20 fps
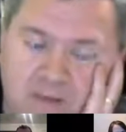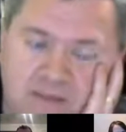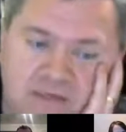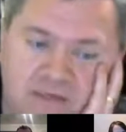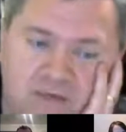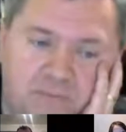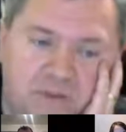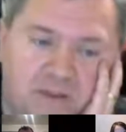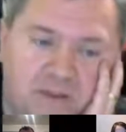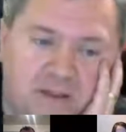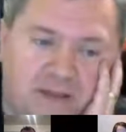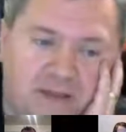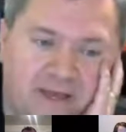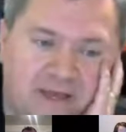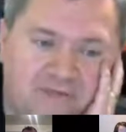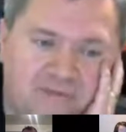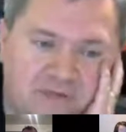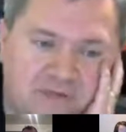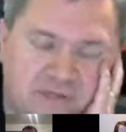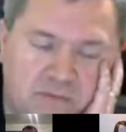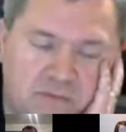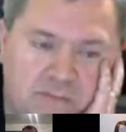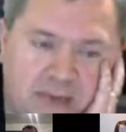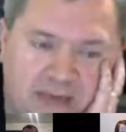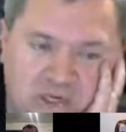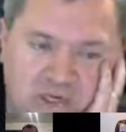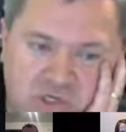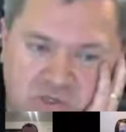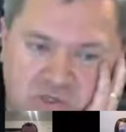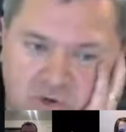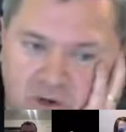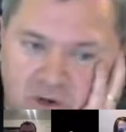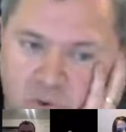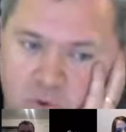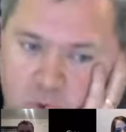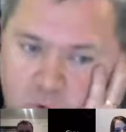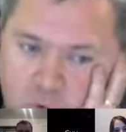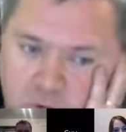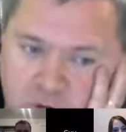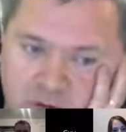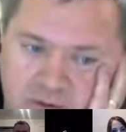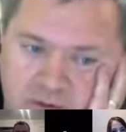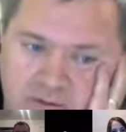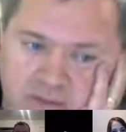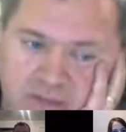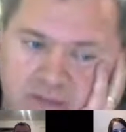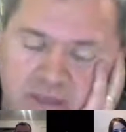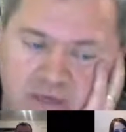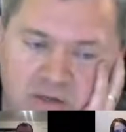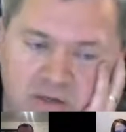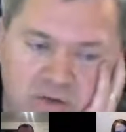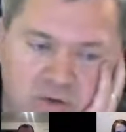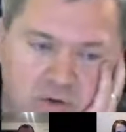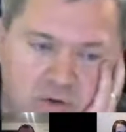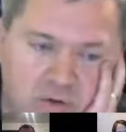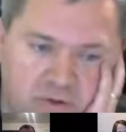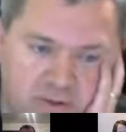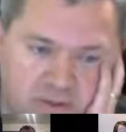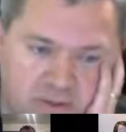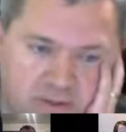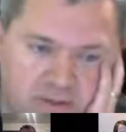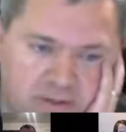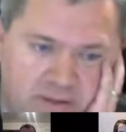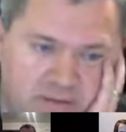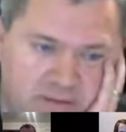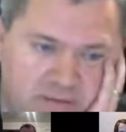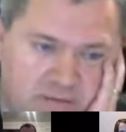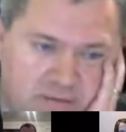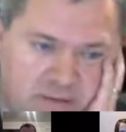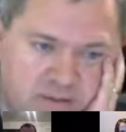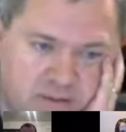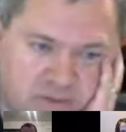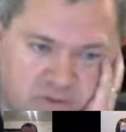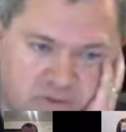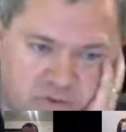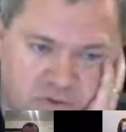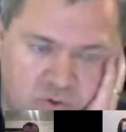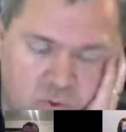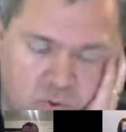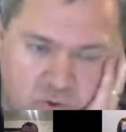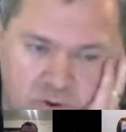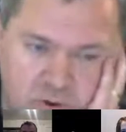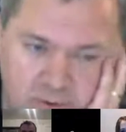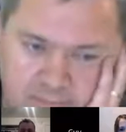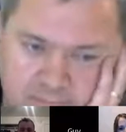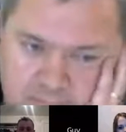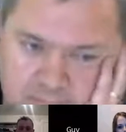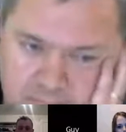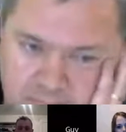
But typically, like if it's a magistrate court, then you'd go to the district court.